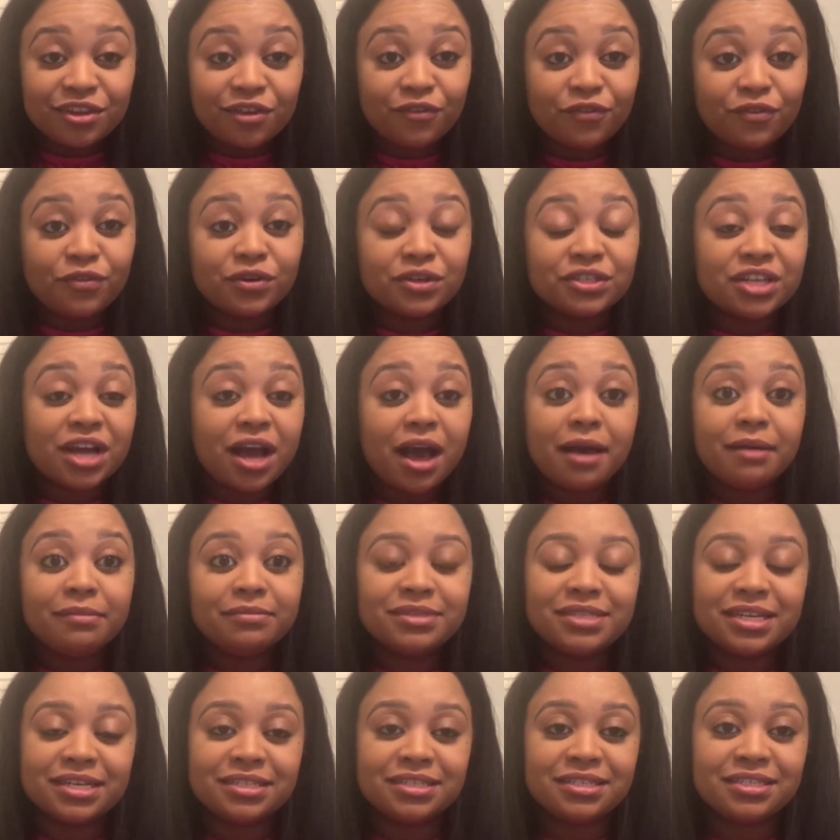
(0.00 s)
for
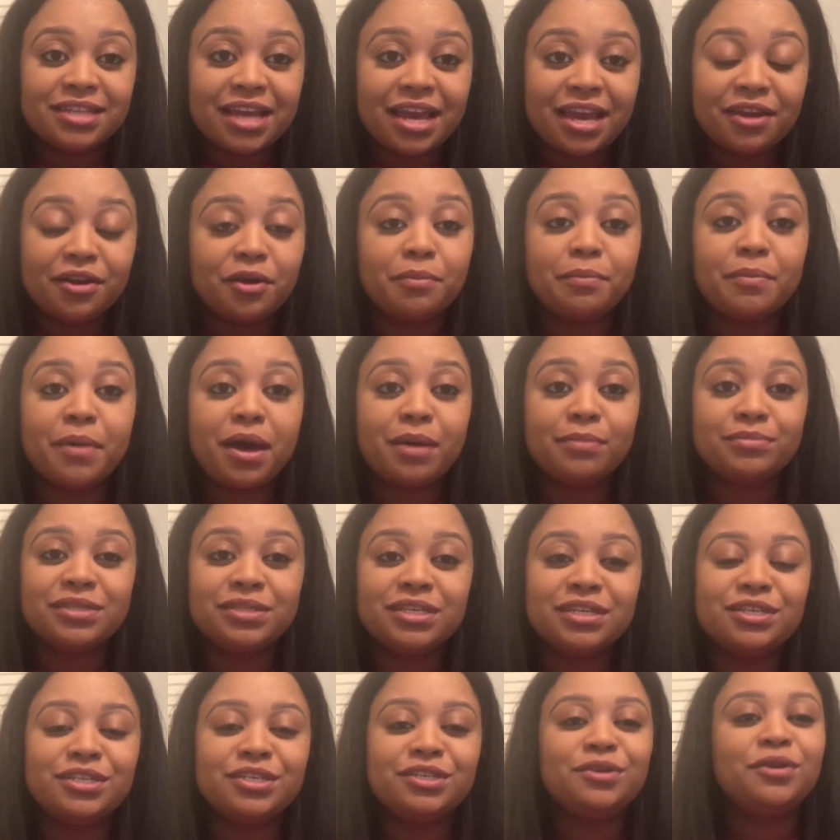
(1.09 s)
jobs that stay-at-home moms
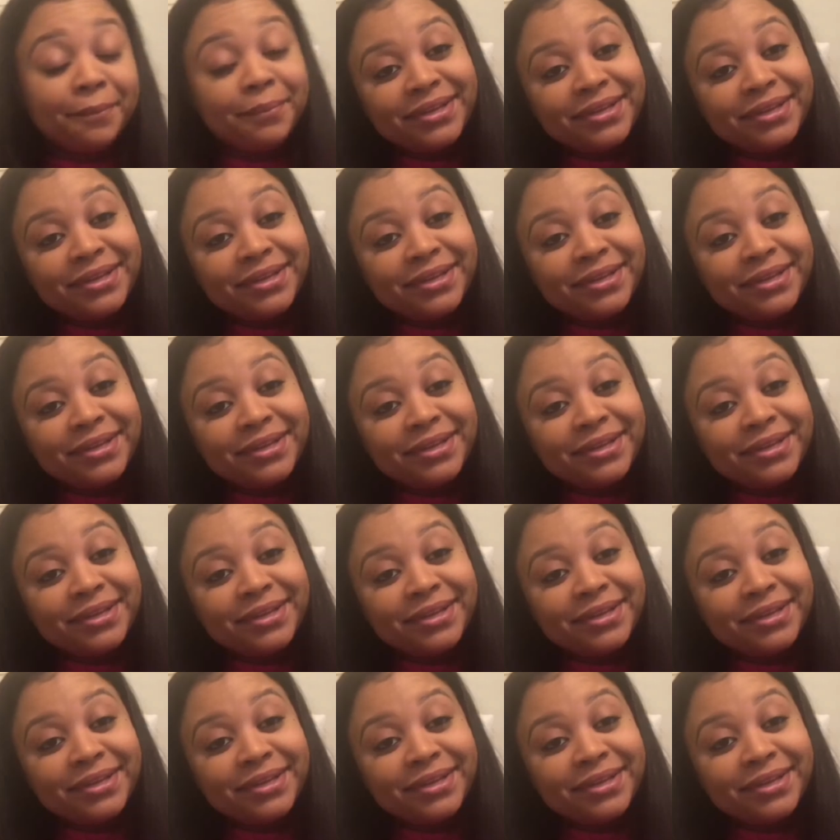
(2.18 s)
can do,